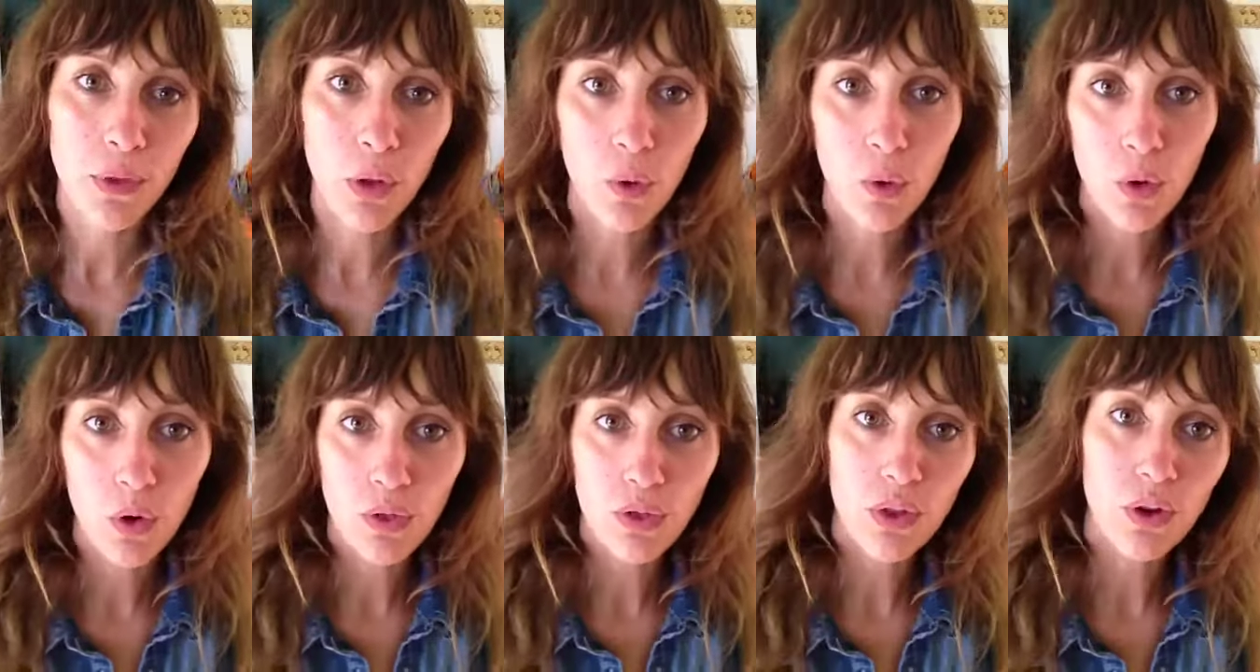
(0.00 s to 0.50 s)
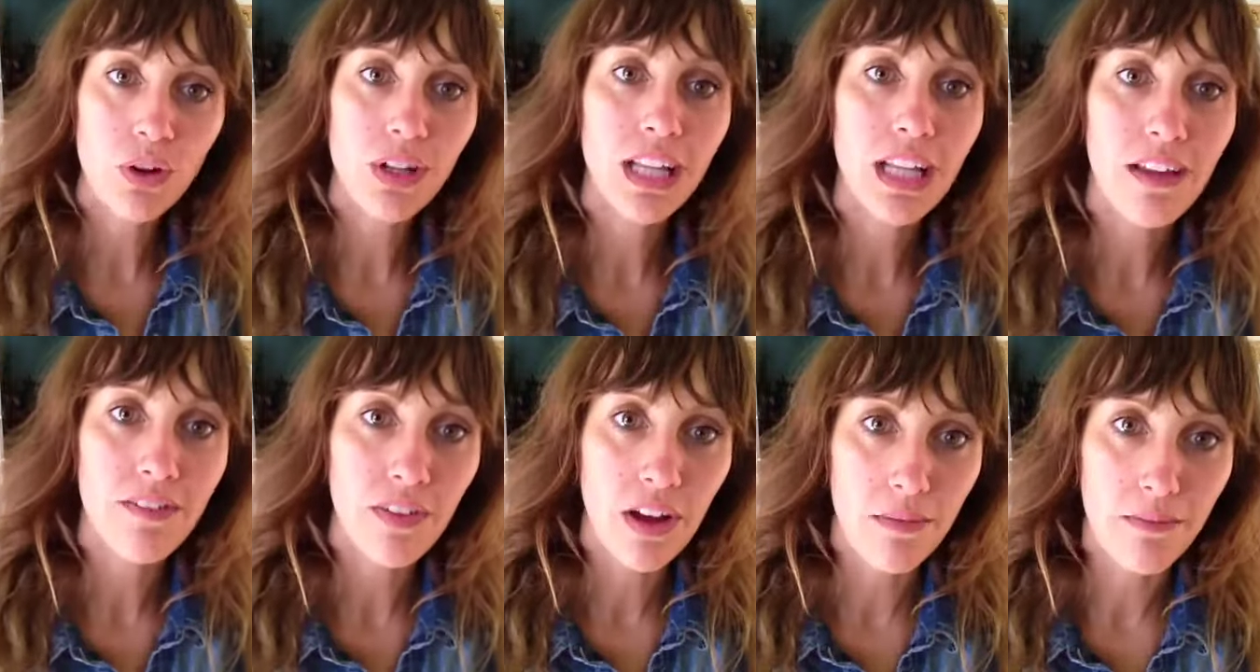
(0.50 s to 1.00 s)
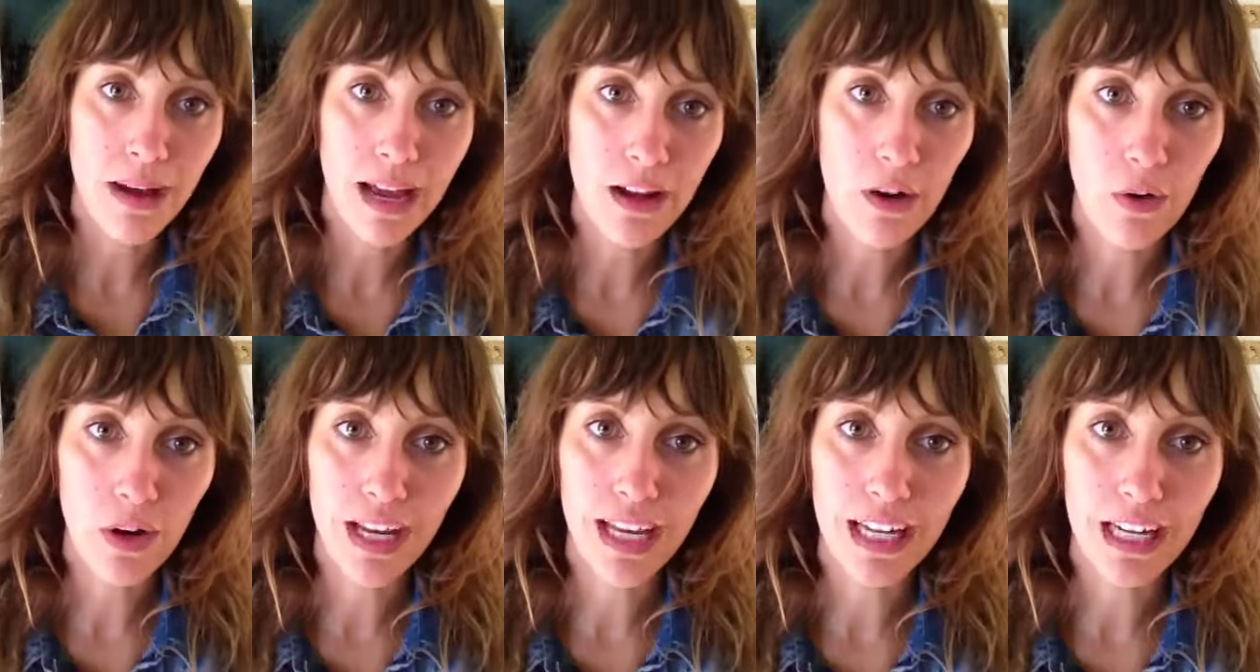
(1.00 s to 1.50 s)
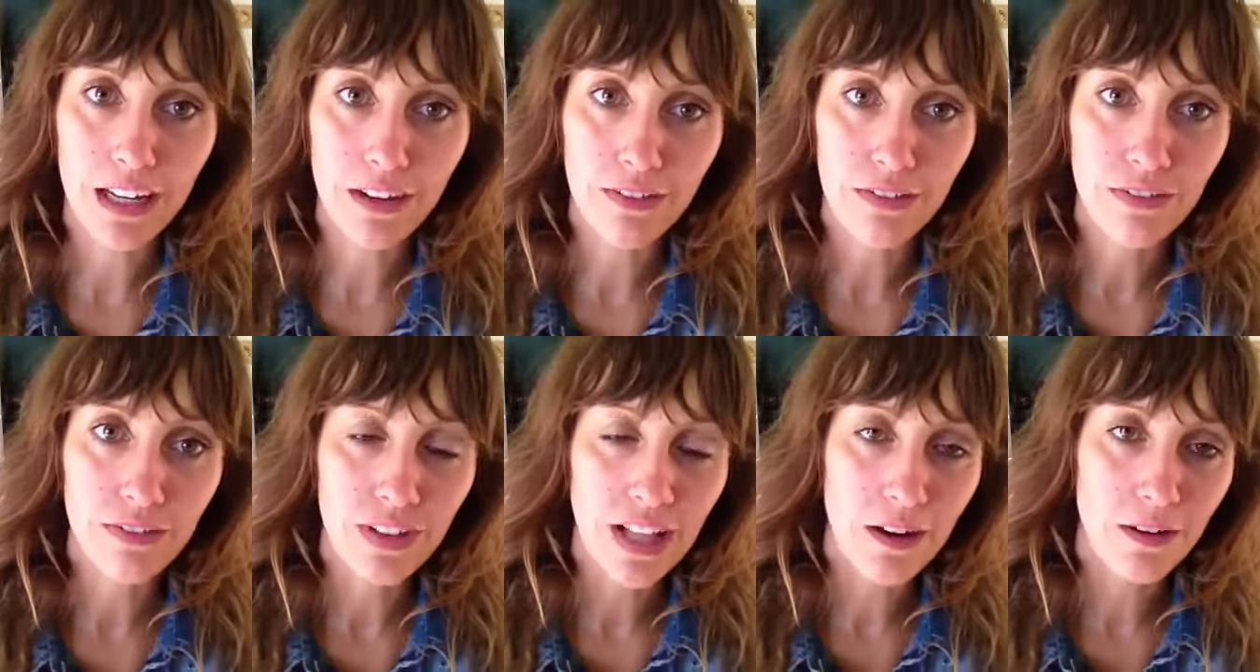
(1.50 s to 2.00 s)
or thirdly, if I buy organic
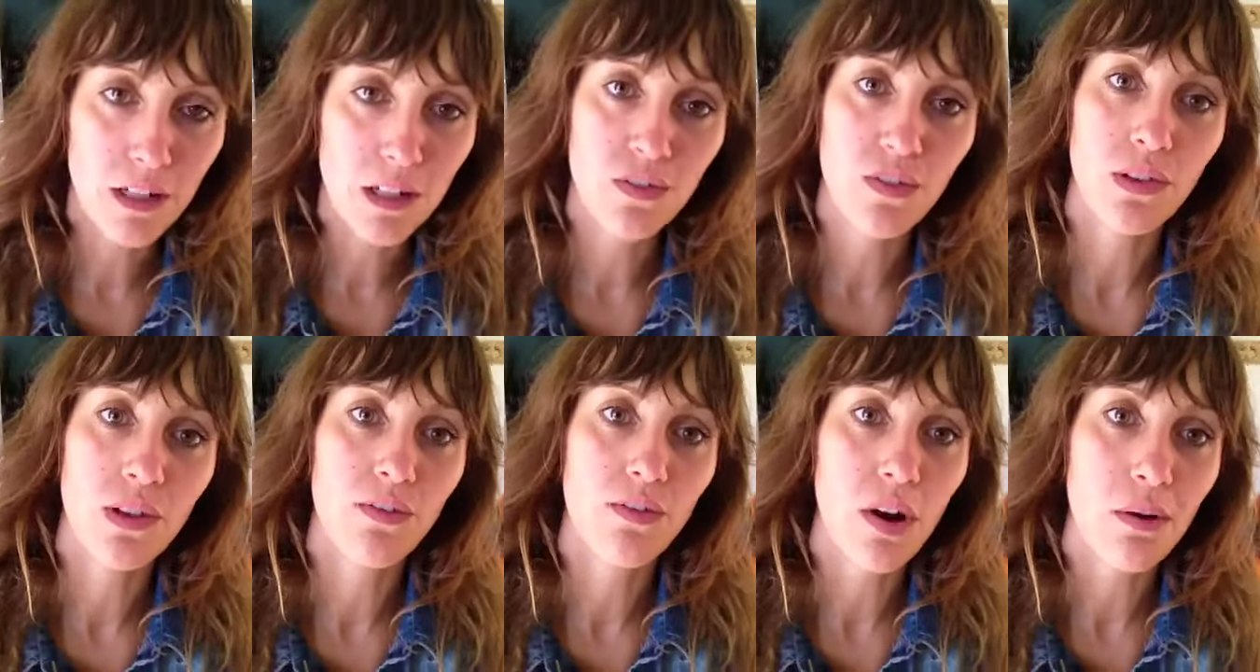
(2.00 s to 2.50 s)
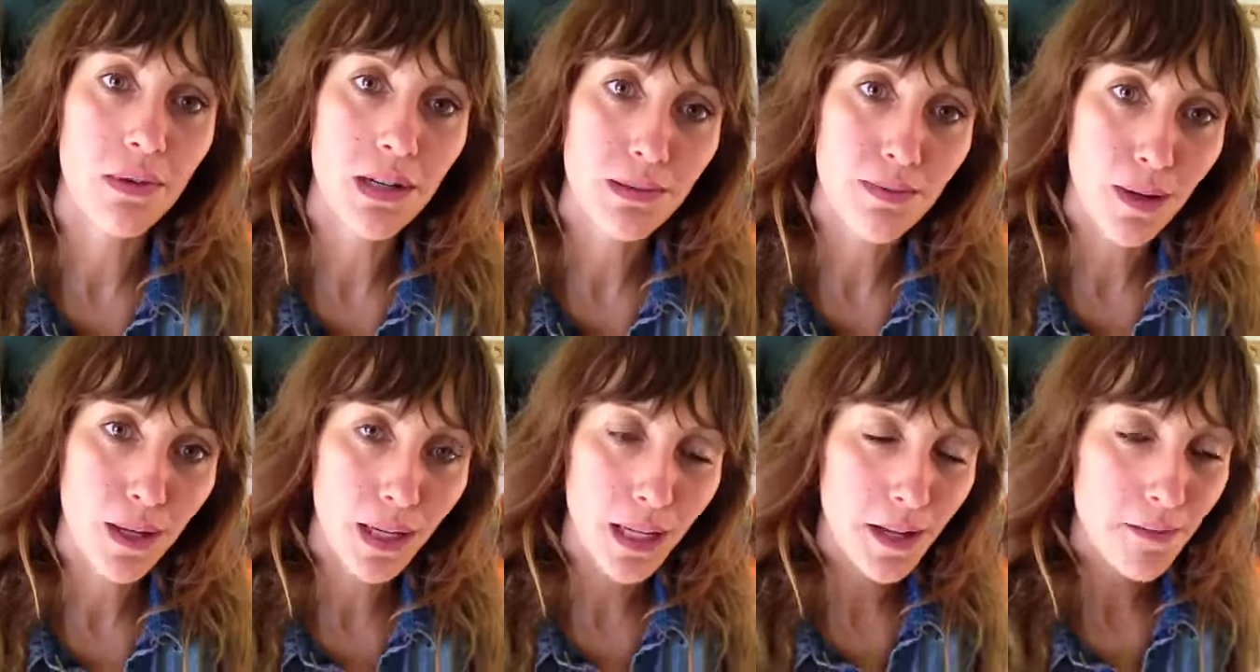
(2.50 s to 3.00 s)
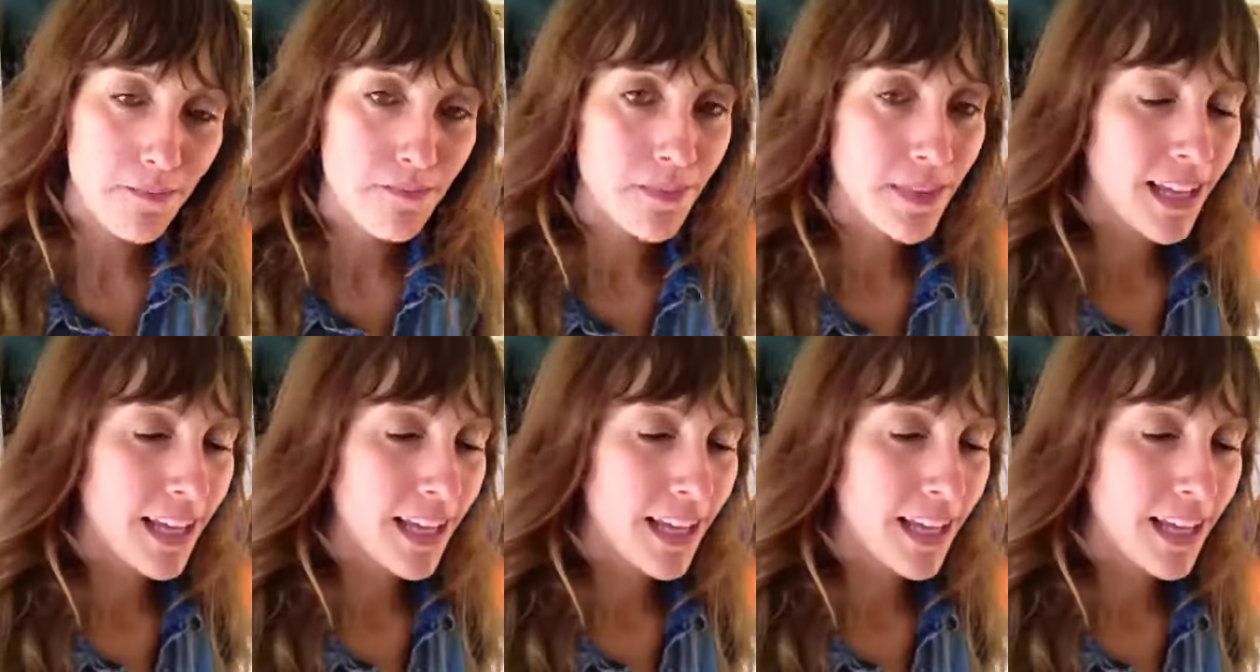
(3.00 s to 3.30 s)
flowers from the farmer's market,